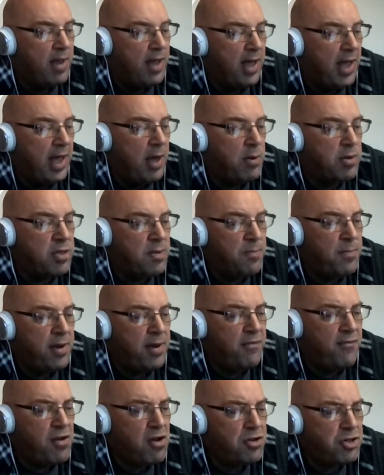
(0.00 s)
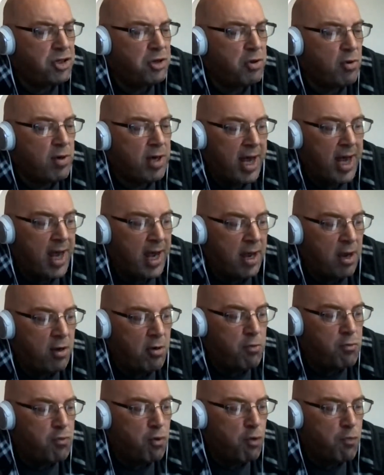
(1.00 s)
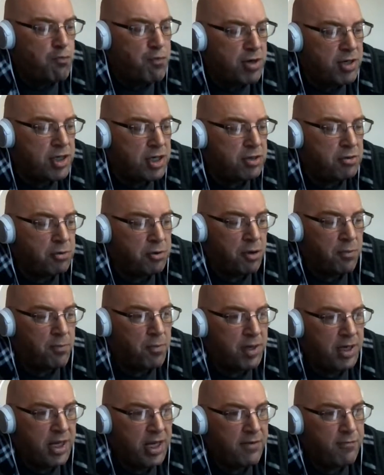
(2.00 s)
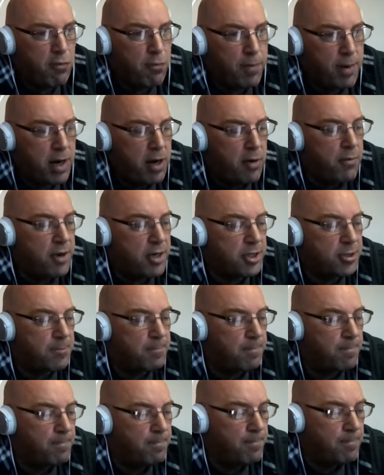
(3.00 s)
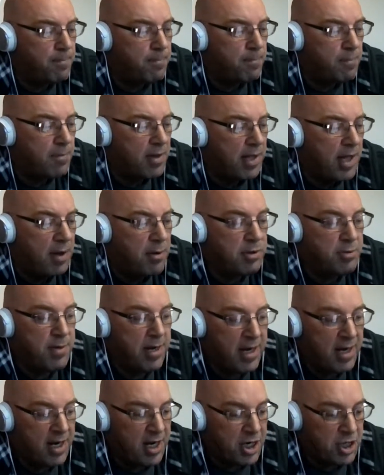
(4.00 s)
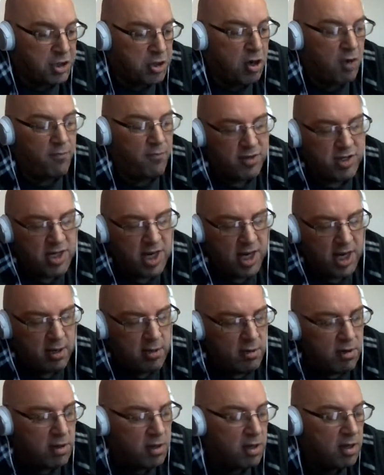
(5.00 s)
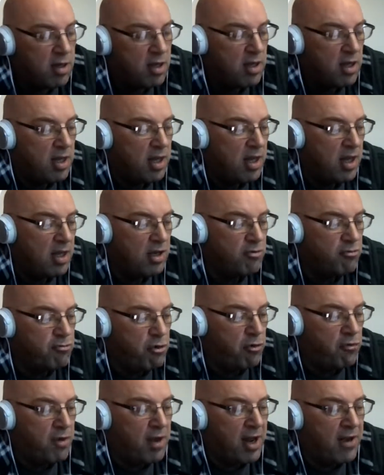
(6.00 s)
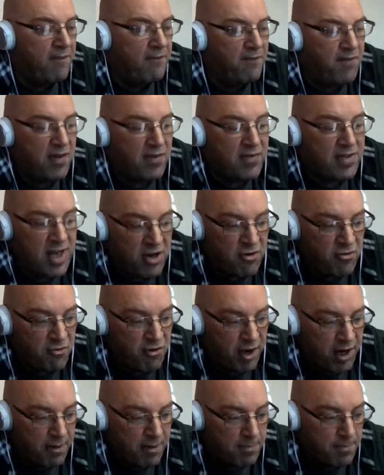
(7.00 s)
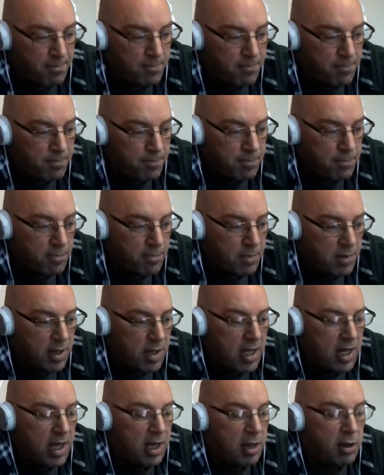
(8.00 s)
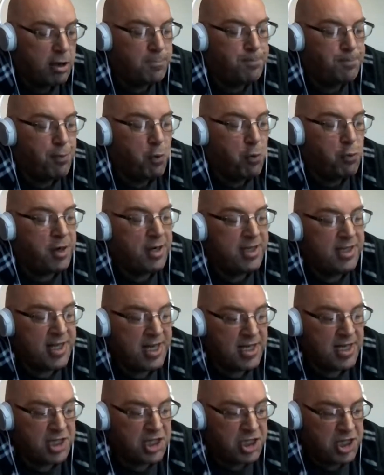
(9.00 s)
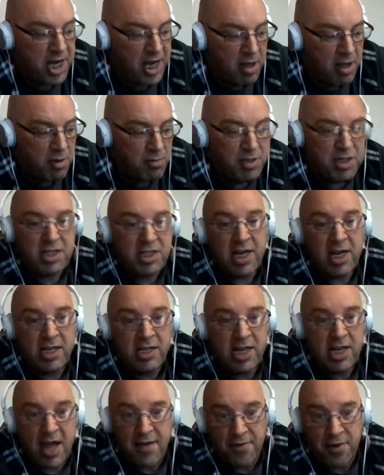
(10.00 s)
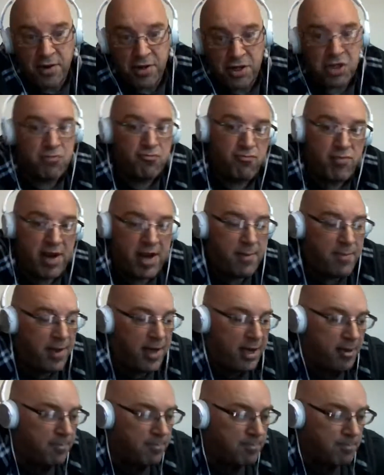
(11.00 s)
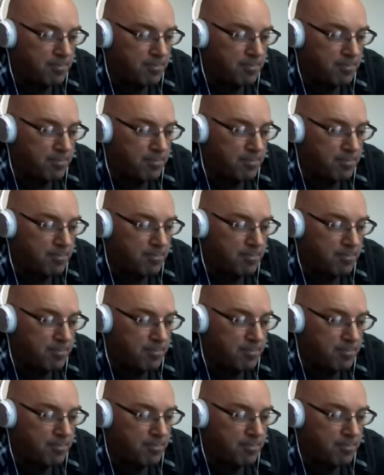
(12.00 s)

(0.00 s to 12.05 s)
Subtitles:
He was a mythological king who ruled Britain during the medieval period. He was English, obviously. During the late 5th century, he was born in Tintagel, which is in Devon, just near me.